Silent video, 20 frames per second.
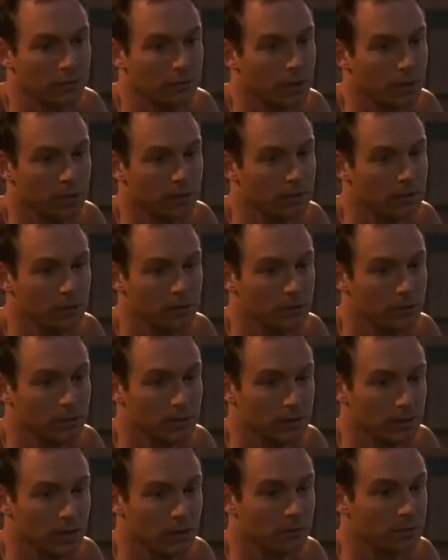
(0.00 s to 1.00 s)
I'm going to do
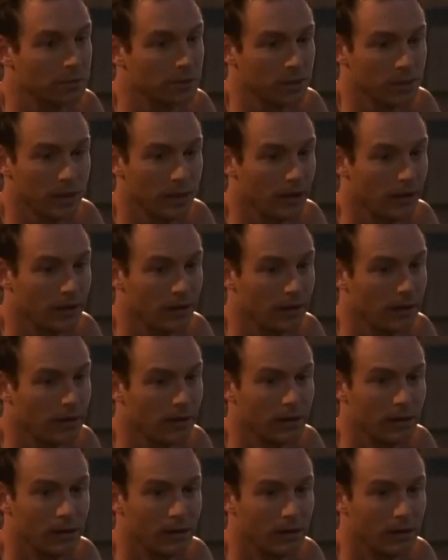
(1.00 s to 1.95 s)
because I'm scared.